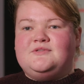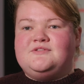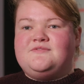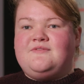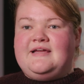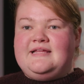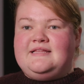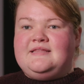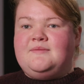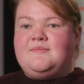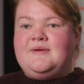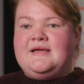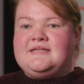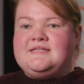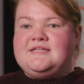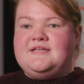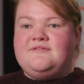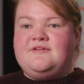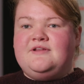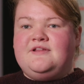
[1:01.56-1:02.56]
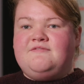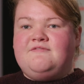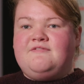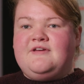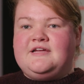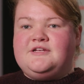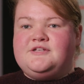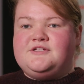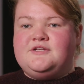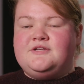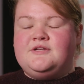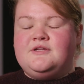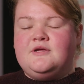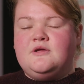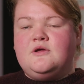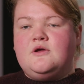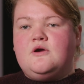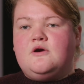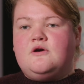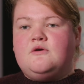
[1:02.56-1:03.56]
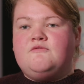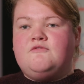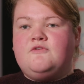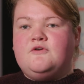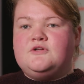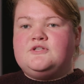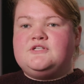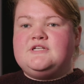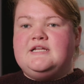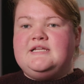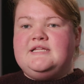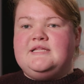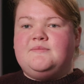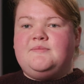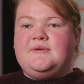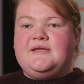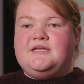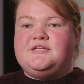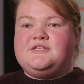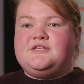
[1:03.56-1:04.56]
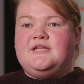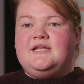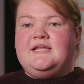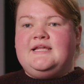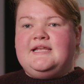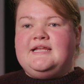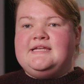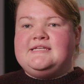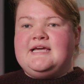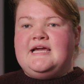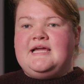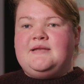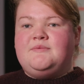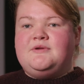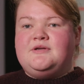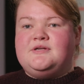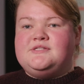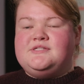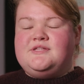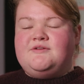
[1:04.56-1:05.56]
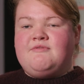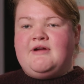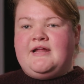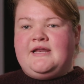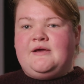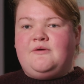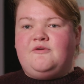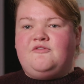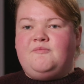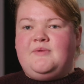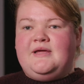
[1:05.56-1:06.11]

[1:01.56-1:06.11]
was fighting the bacterial infection. Unfortunately, the patient later died because they ran out of